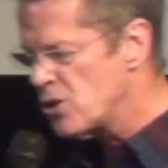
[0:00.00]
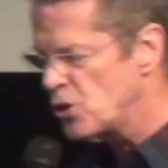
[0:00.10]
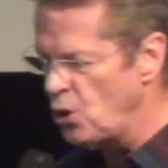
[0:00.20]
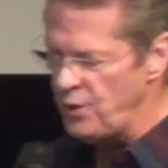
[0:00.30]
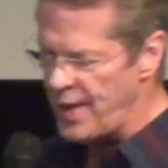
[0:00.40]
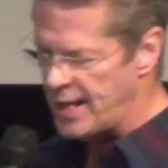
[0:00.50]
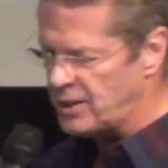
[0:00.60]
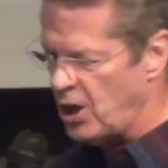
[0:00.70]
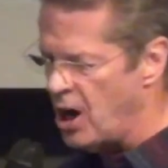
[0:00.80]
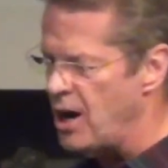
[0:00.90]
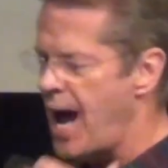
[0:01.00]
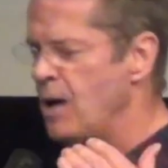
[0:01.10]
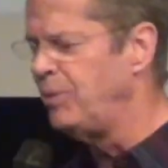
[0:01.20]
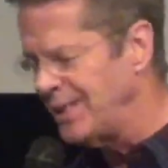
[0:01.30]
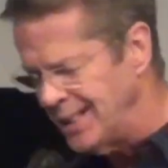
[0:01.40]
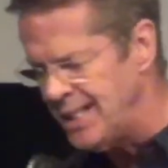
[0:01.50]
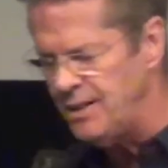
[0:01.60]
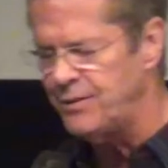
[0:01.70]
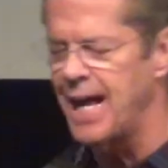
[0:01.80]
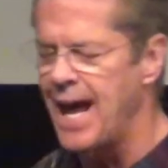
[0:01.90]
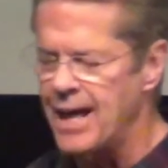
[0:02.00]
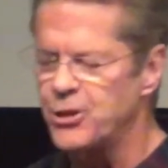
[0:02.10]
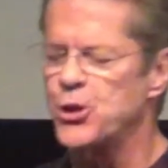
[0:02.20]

sold that car, I believe it had